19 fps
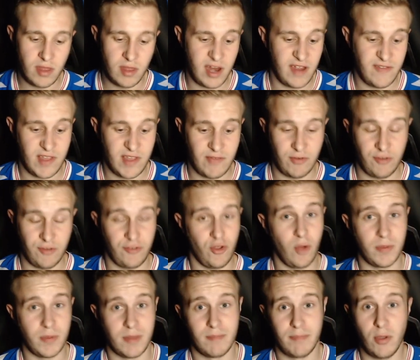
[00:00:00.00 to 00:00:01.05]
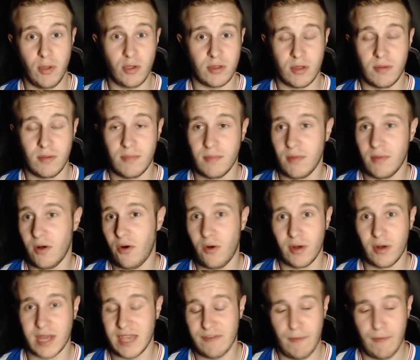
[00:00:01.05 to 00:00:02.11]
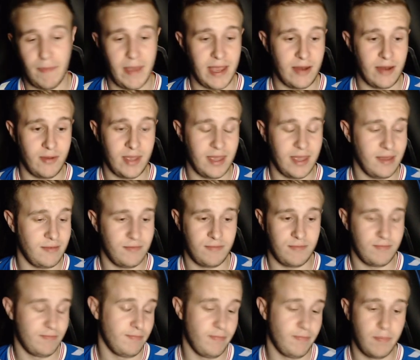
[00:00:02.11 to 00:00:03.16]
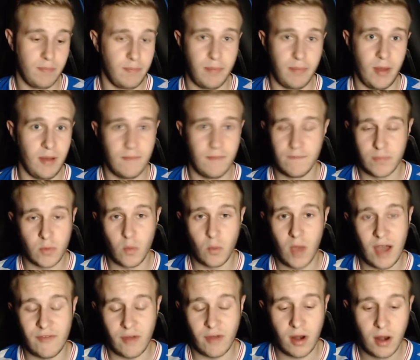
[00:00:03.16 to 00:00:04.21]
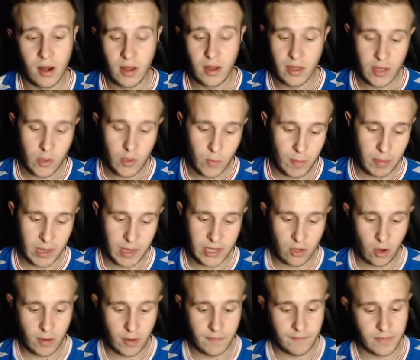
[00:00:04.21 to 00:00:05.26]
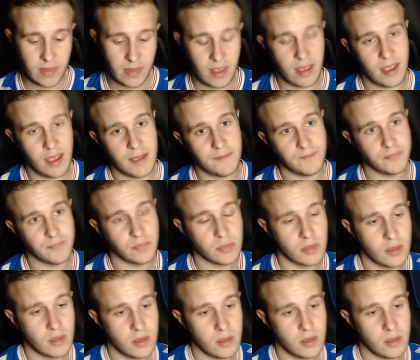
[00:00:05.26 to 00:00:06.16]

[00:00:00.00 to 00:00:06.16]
The ref never stopped and booked him or gave a penalty, but whatever, we played on.